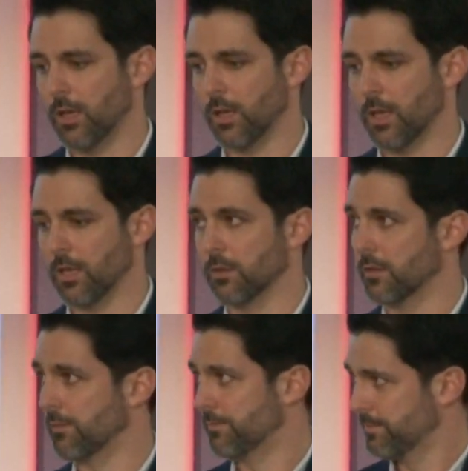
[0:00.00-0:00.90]
Again,
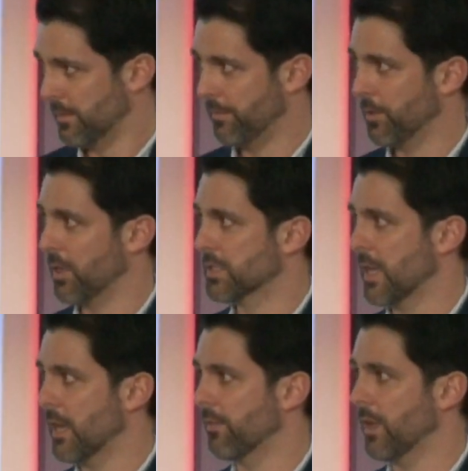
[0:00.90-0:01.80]
if you're
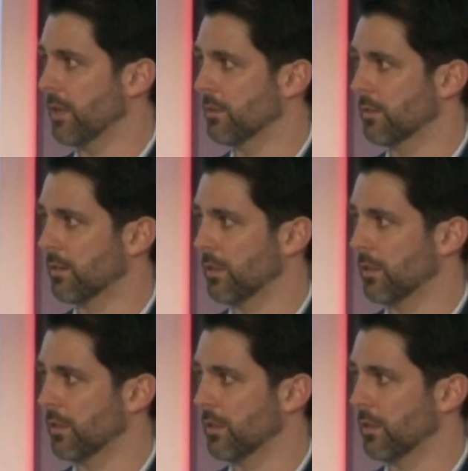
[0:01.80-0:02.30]
inside of a